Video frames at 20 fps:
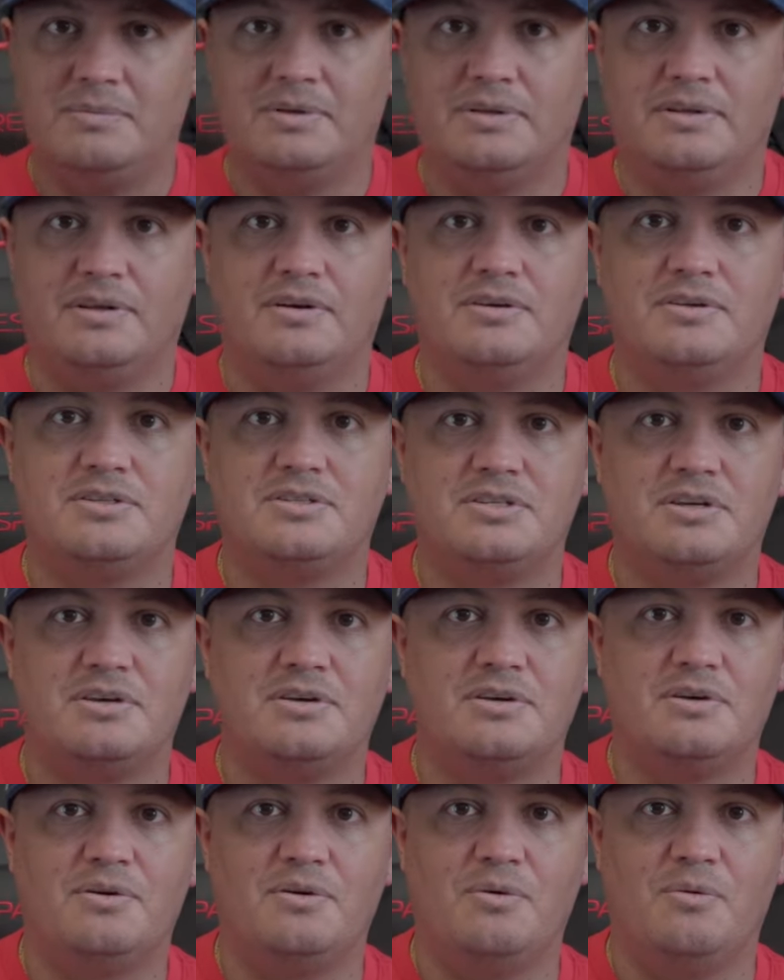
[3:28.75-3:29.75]
There's
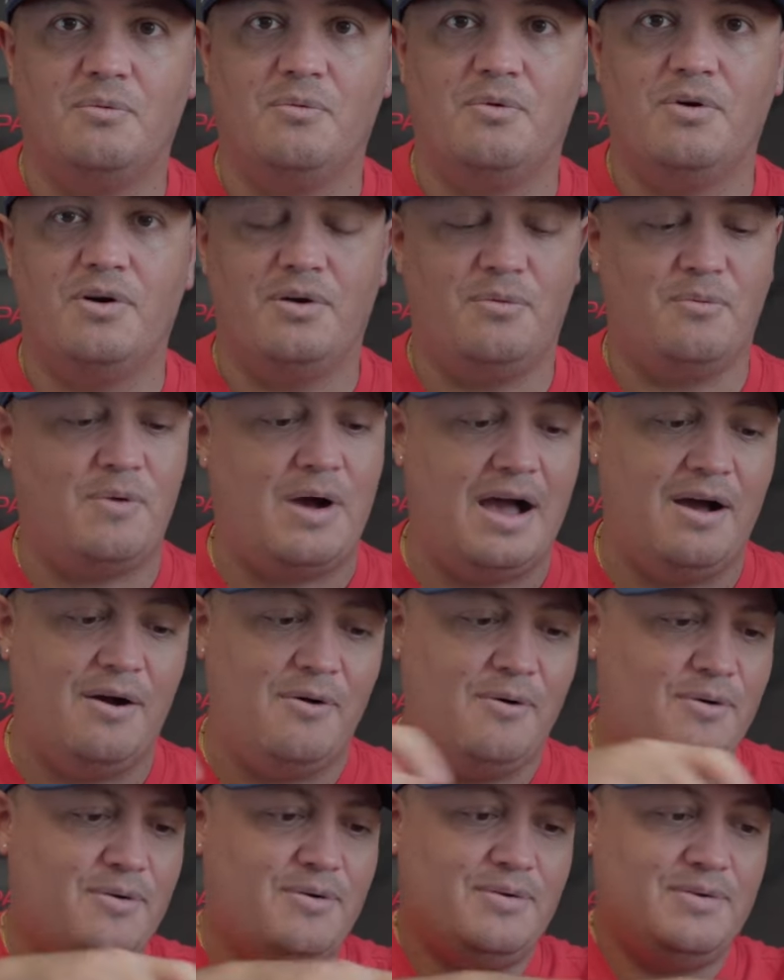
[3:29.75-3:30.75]
one.
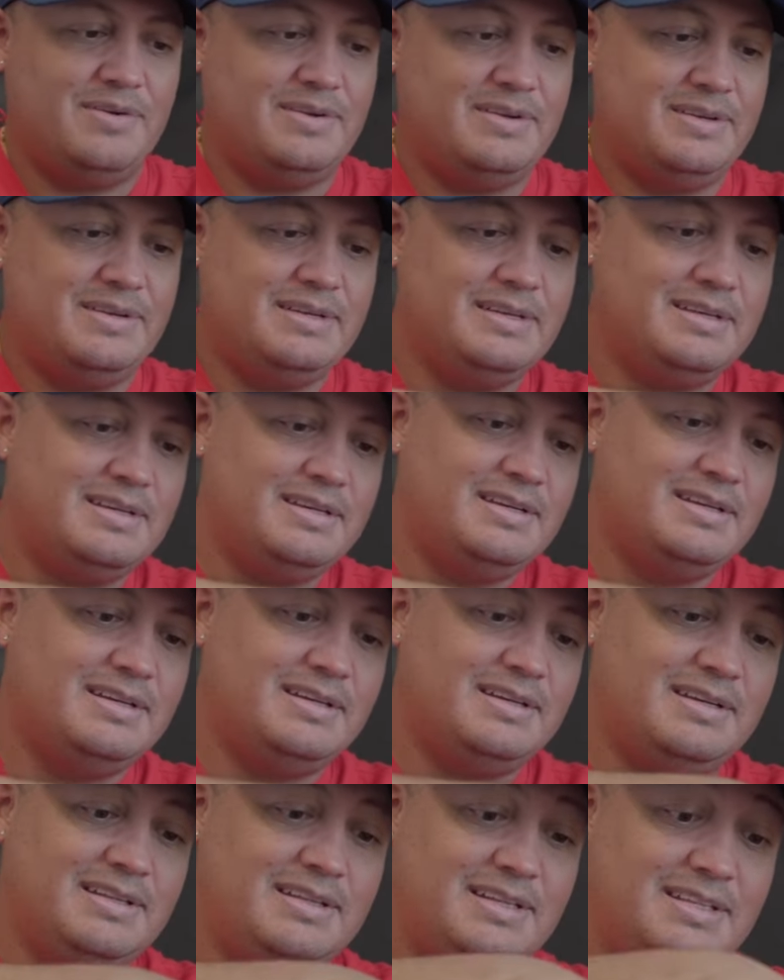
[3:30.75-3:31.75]
Wow,
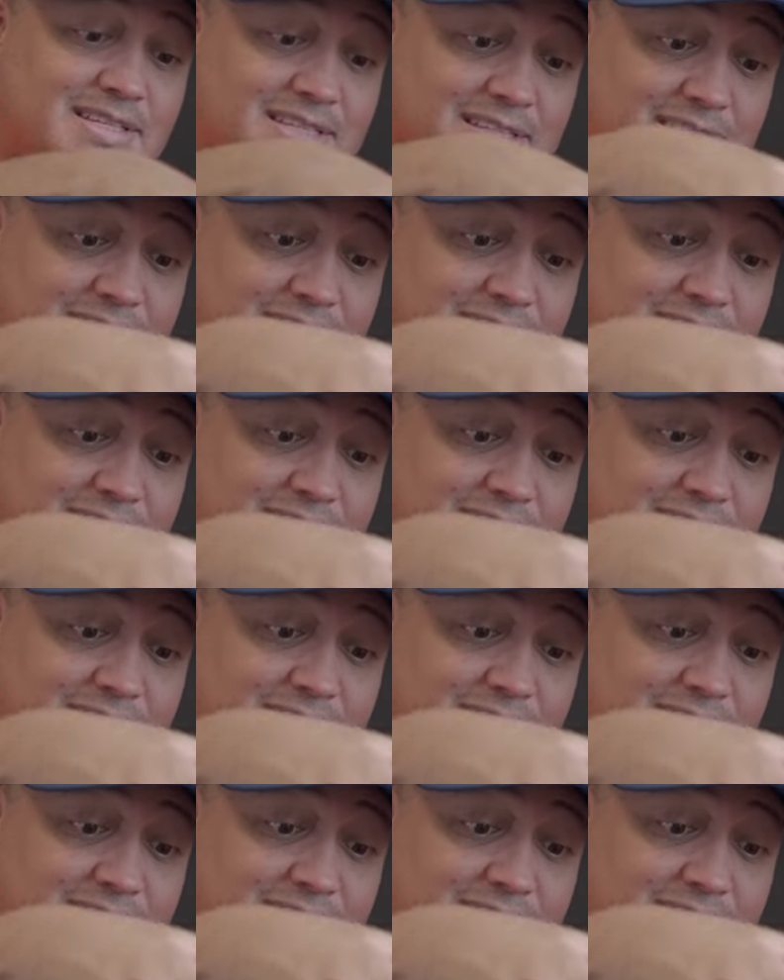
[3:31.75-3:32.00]
this